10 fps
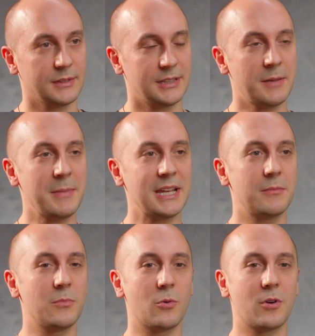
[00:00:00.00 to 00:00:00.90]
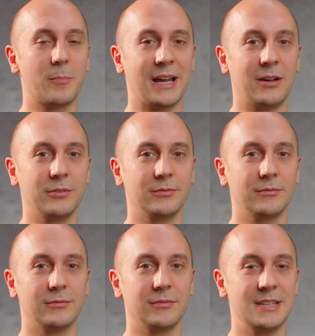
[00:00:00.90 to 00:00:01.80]
They made it more about
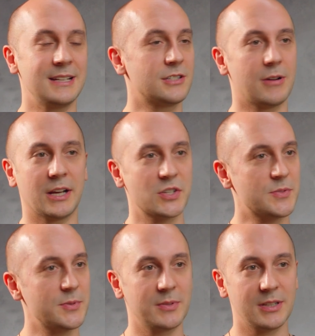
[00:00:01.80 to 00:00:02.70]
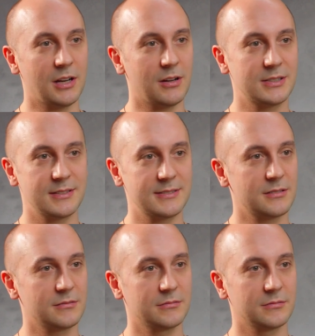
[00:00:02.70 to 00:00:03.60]
the interactions between the
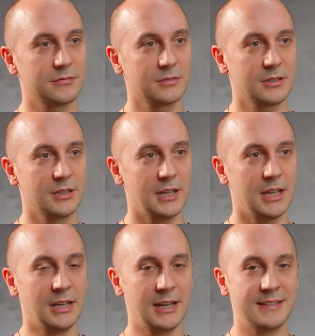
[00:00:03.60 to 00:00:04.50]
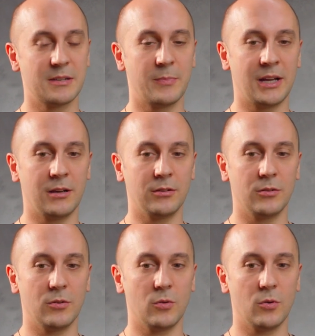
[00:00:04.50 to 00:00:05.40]
characters and less
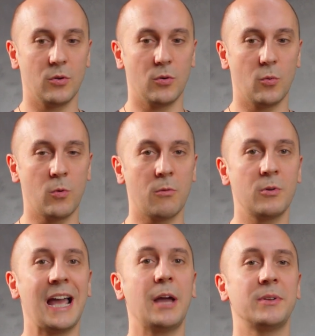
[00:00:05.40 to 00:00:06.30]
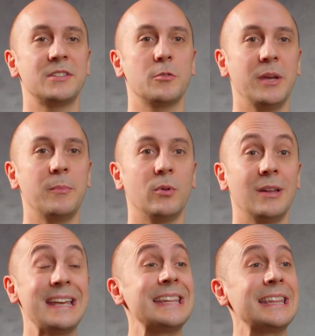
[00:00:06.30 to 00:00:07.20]
about what would happen to
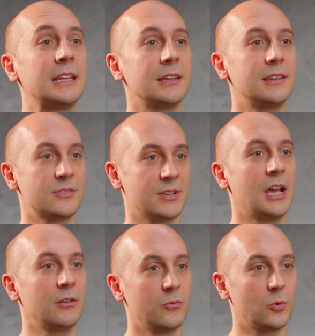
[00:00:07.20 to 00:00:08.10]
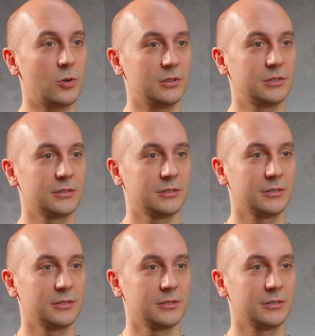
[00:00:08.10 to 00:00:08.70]
people in this kind of world,